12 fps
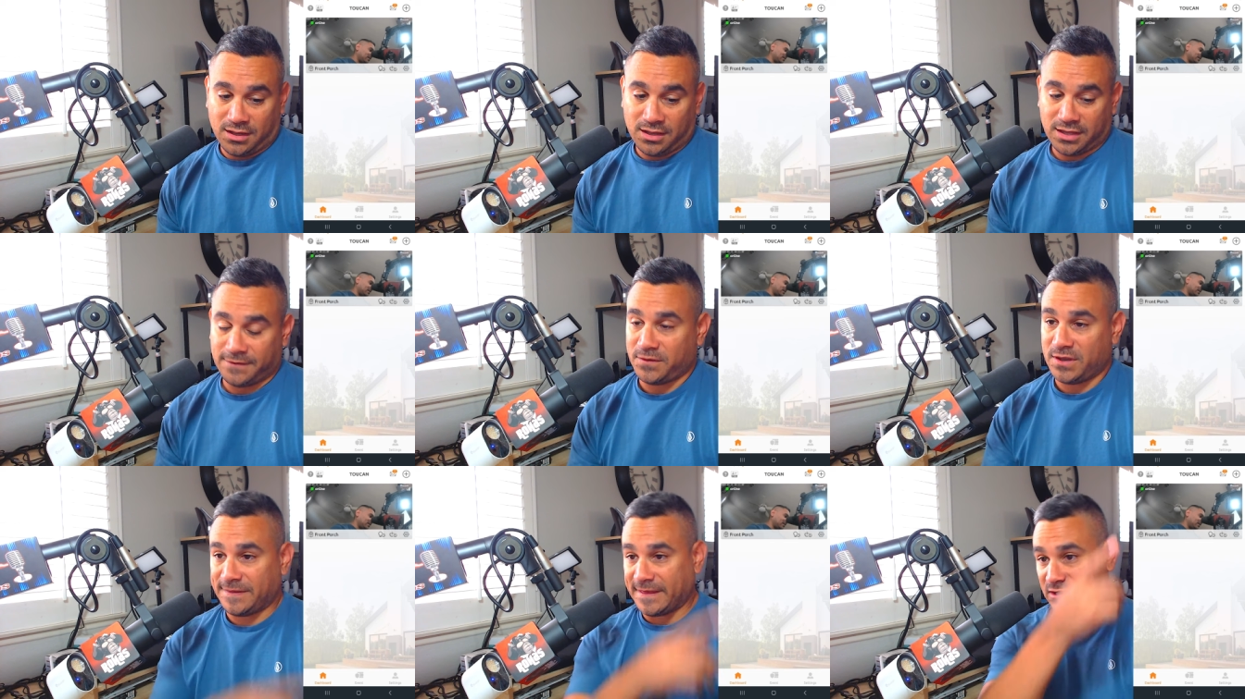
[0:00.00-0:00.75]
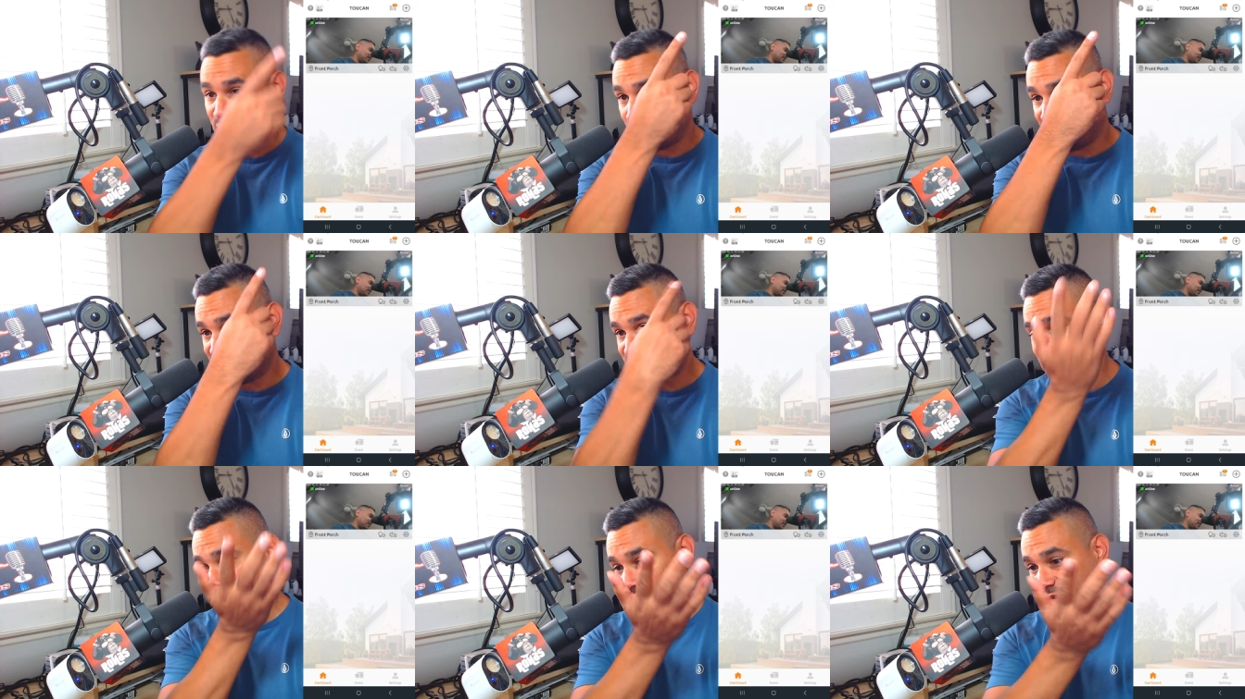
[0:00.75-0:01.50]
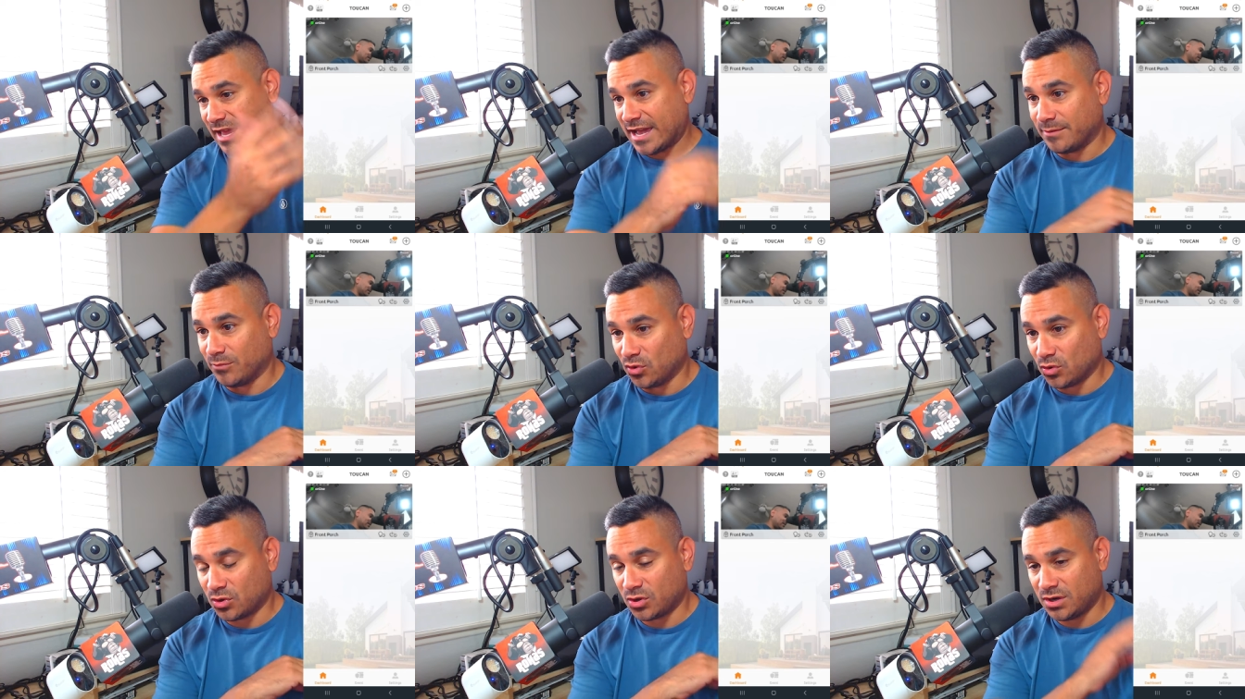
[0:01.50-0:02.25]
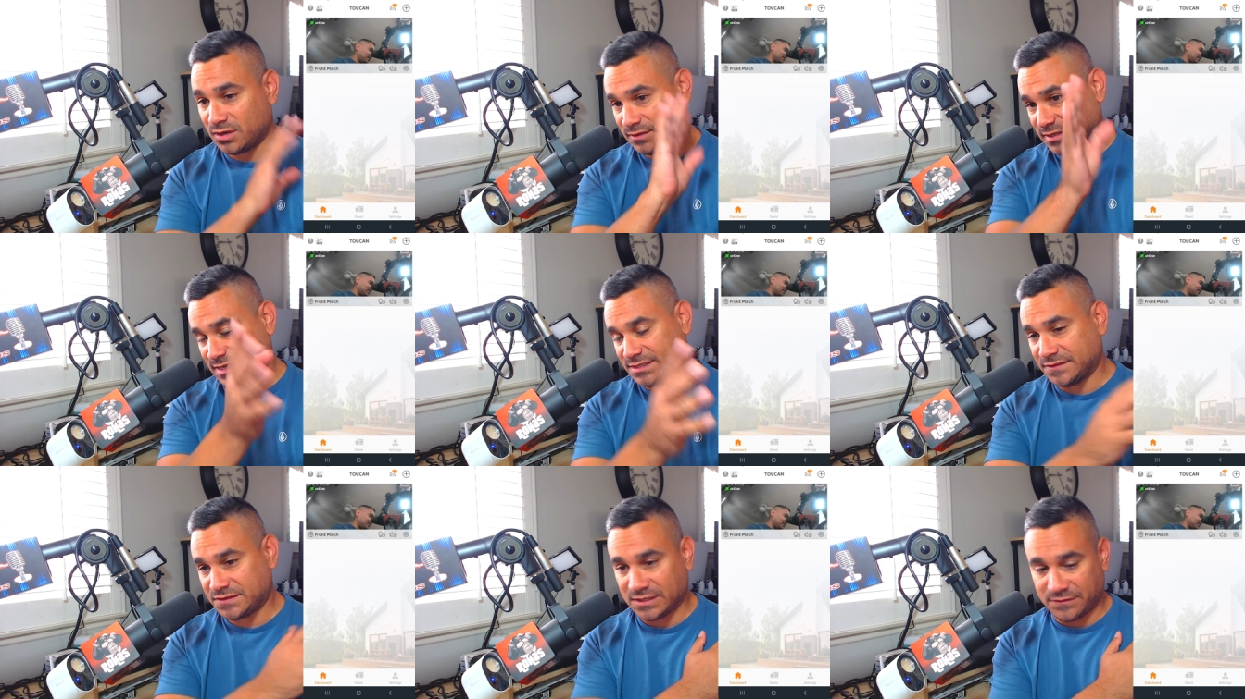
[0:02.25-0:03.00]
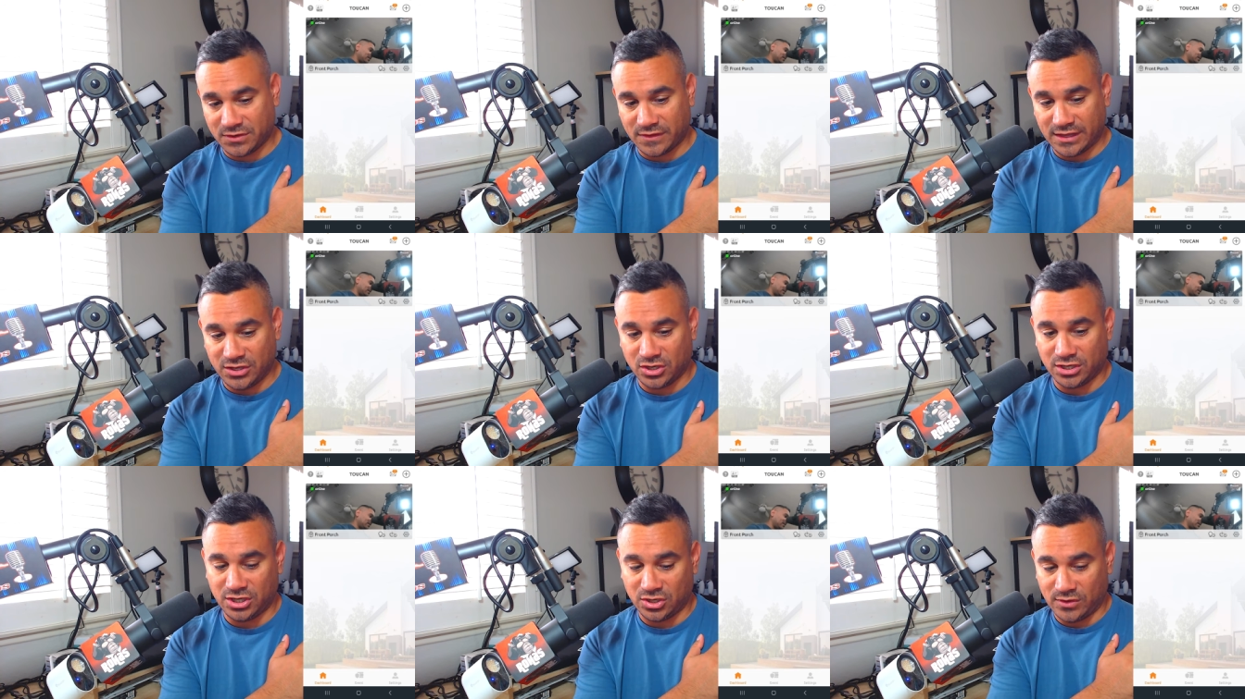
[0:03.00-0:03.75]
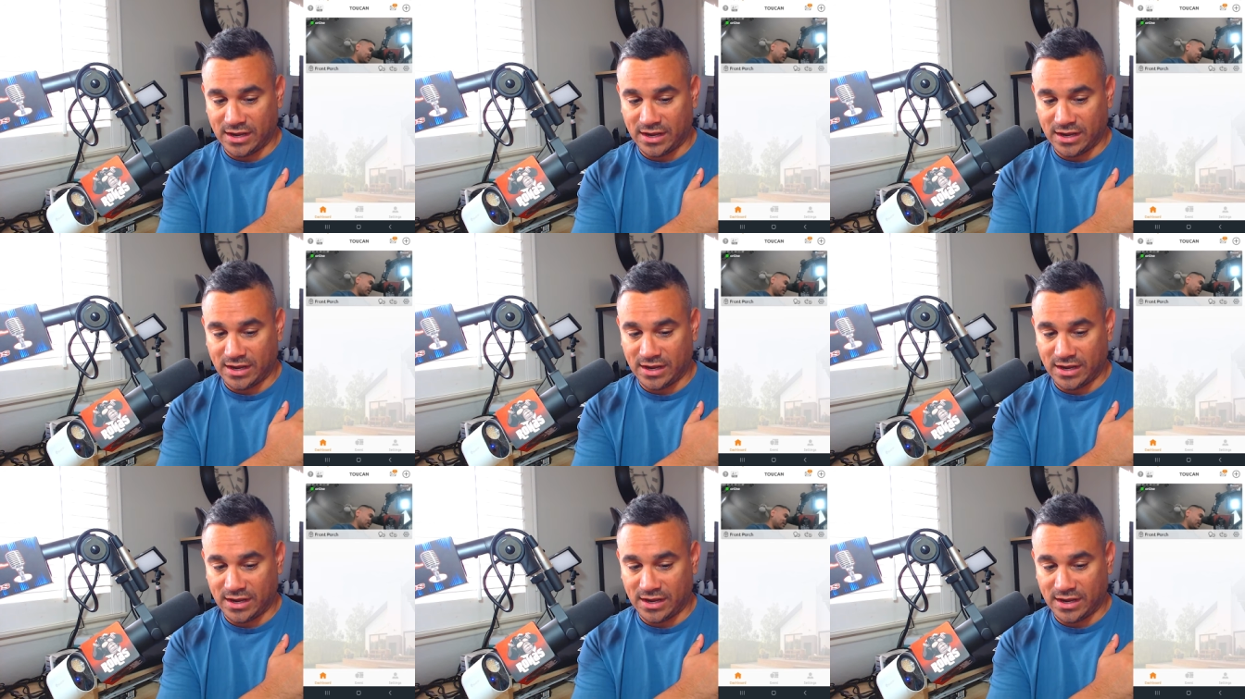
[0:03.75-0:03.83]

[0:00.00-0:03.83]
If you hit that little plus sign, you could add more, tons of stuff here that you can do.